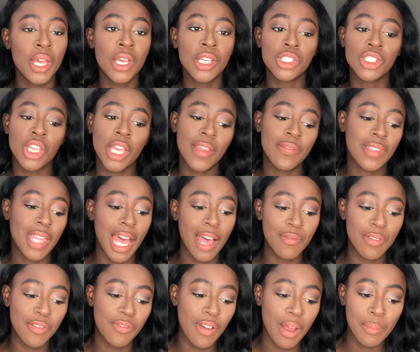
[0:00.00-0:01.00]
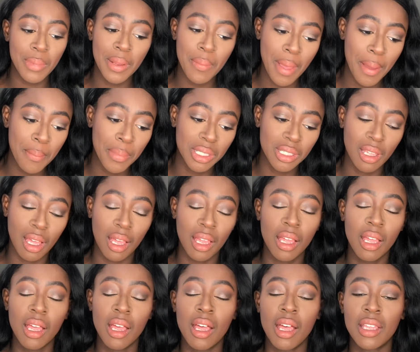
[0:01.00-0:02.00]
So if they have a family member that
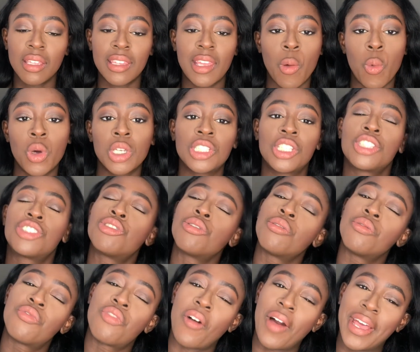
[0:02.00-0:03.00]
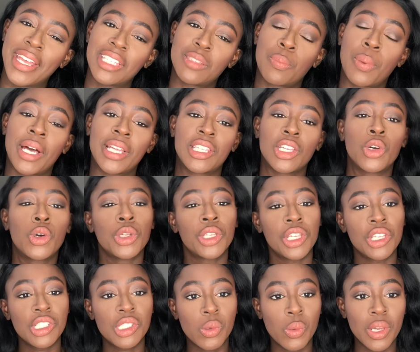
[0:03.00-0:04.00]
they wanted to invite but they
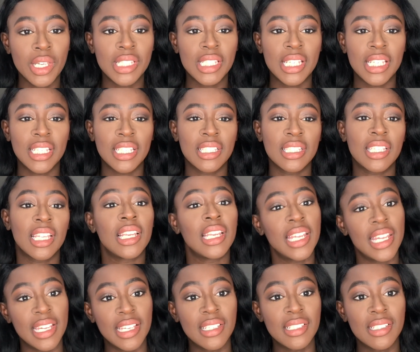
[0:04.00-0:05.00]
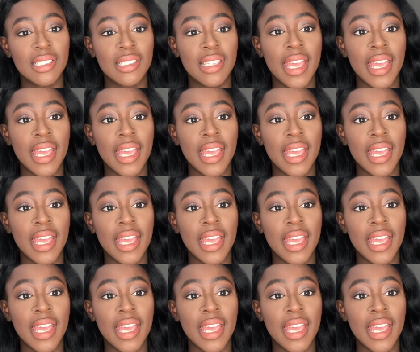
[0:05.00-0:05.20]
couldn't squeeze in the list,